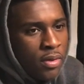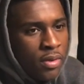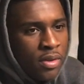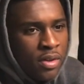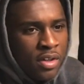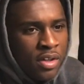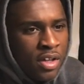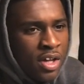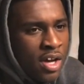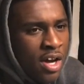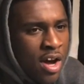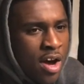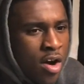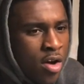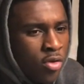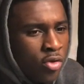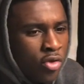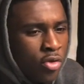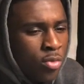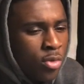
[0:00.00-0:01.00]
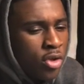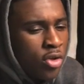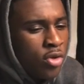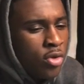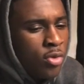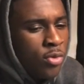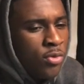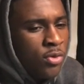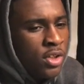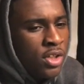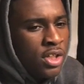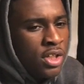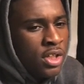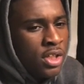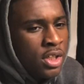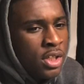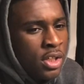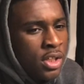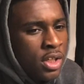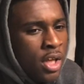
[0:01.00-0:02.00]
Nah, I don't too much do features.
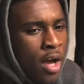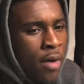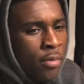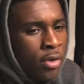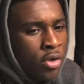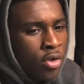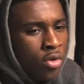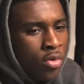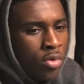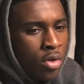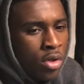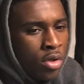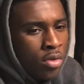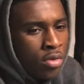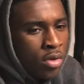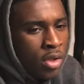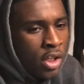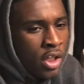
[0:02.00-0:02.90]
It's, I'm a duo,